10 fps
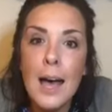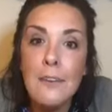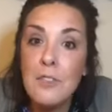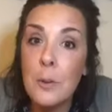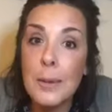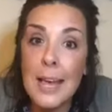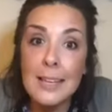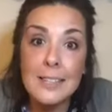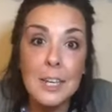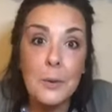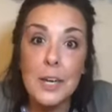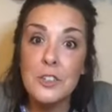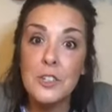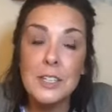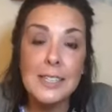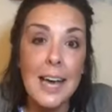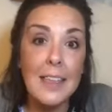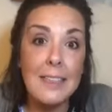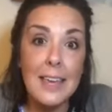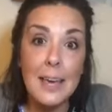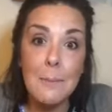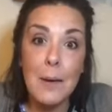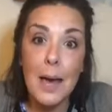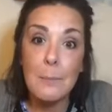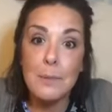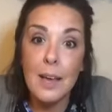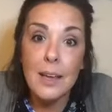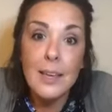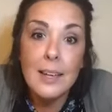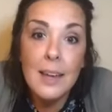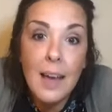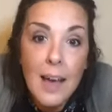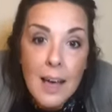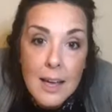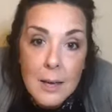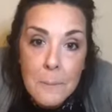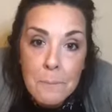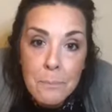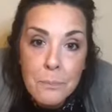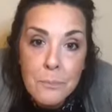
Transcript: if nobody has any questions, I think I'm done.